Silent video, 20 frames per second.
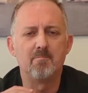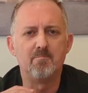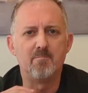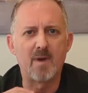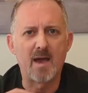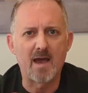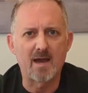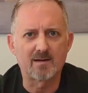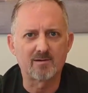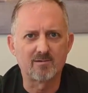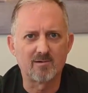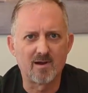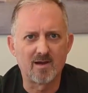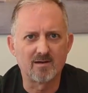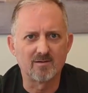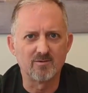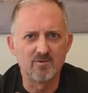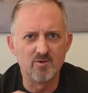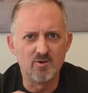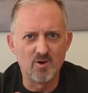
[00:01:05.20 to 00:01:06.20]

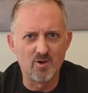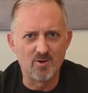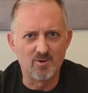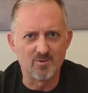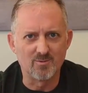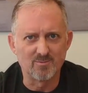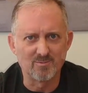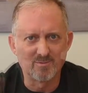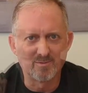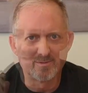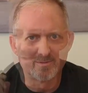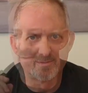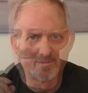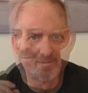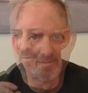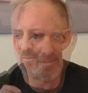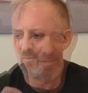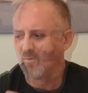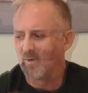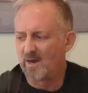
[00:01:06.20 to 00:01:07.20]
background note
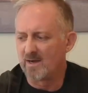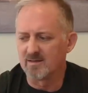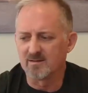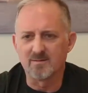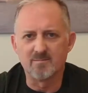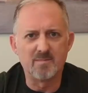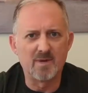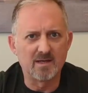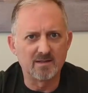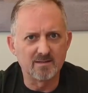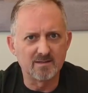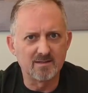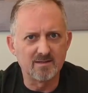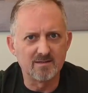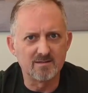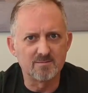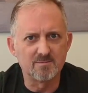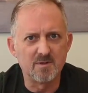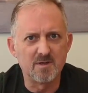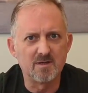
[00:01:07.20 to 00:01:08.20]
while a melody
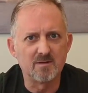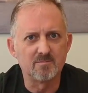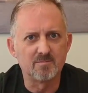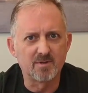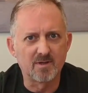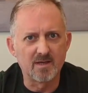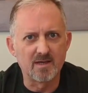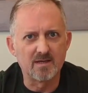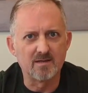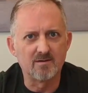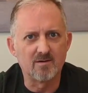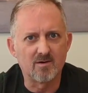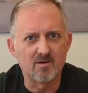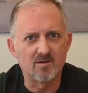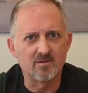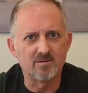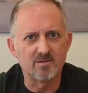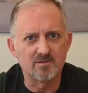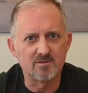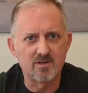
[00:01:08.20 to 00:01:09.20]
is being played
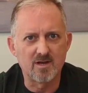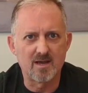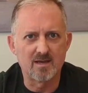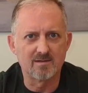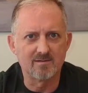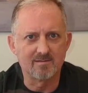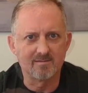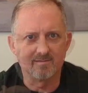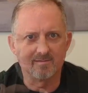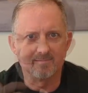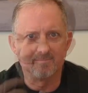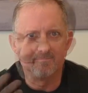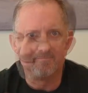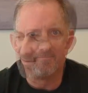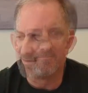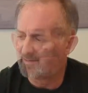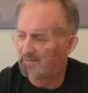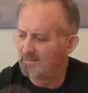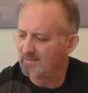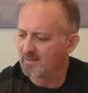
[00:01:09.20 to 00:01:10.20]
on the chanter.
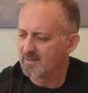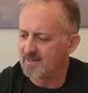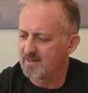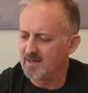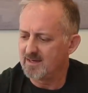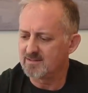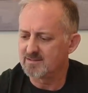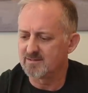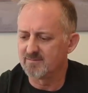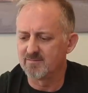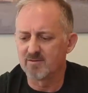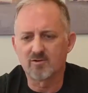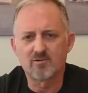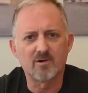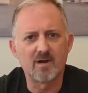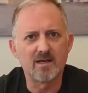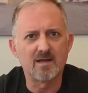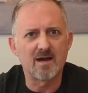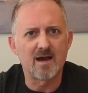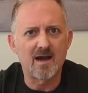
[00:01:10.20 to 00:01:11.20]
In the case of the
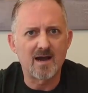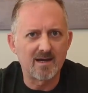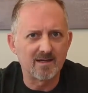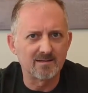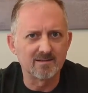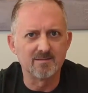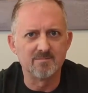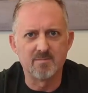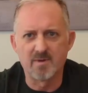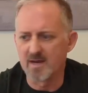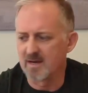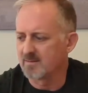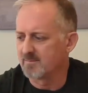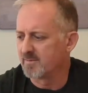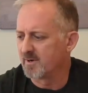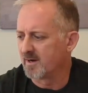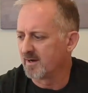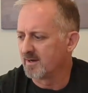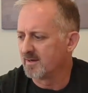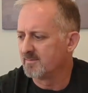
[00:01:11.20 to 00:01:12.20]
Great Highland
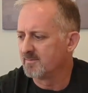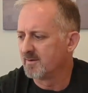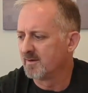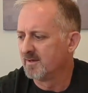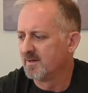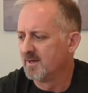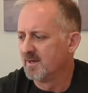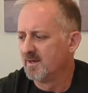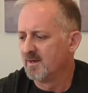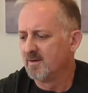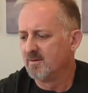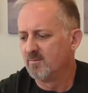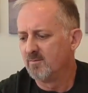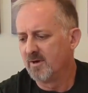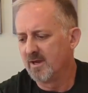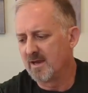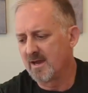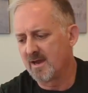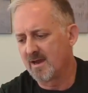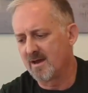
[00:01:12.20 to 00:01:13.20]
bagpipe,
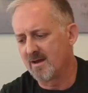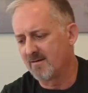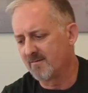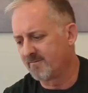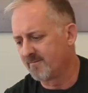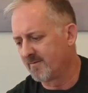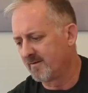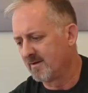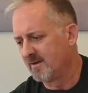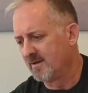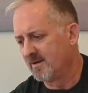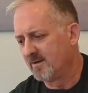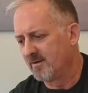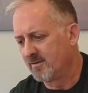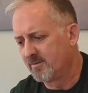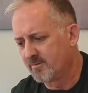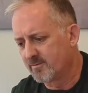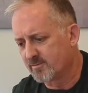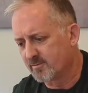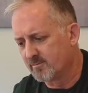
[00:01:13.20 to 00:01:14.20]
we have
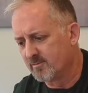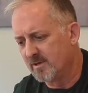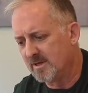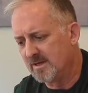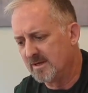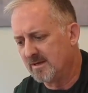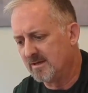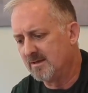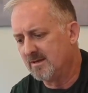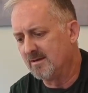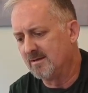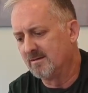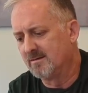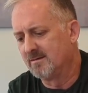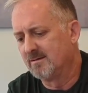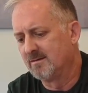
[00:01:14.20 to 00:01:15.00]
3